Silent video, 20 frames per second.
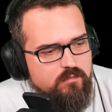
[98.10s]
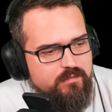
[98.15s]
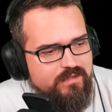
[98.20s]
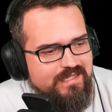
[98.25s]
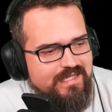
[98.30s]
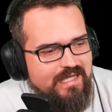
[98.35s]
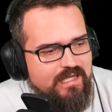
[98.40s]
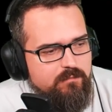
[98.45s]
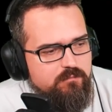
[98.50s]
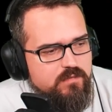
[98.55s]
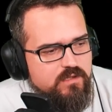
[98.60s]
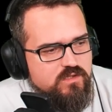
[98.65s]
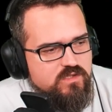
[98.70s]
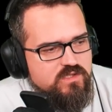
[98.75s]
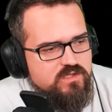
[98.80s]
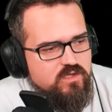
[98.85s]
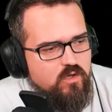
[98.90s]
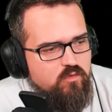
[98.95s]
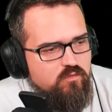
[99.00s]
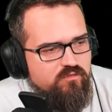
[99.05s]
game
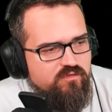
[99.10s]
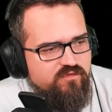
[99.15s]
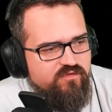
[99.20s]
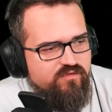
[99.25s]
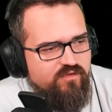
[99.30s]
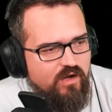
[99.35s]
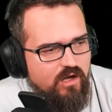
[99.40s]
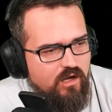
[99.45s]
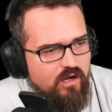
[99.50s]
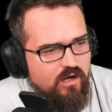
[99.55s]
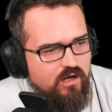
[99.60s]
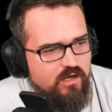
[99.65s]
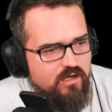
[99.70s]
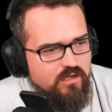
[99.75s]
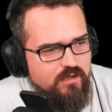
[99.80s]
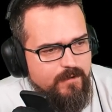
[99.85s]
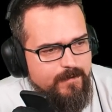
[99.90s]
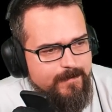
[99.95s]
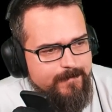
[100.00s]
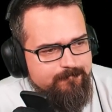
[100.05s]
so
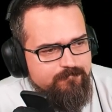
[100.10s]
far.